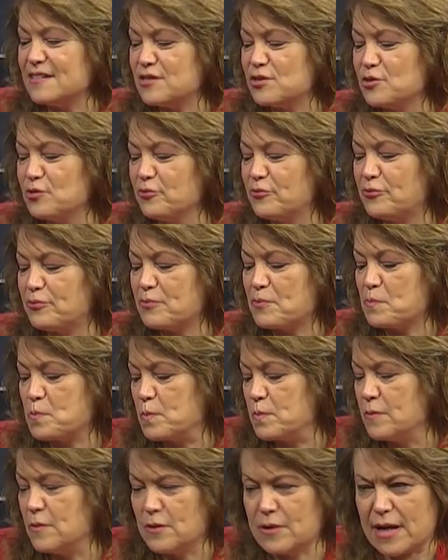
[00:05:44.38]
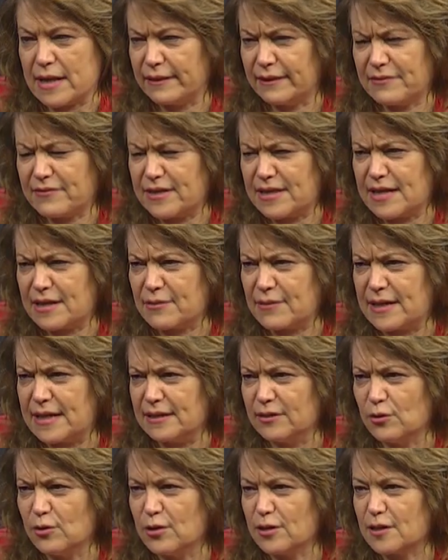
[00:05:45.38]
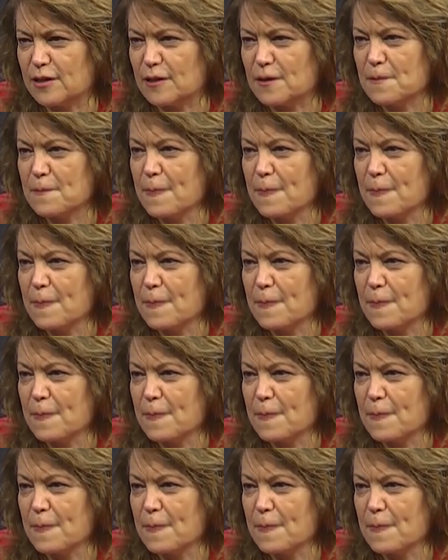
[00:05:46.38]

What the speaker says: you're not living there any longer.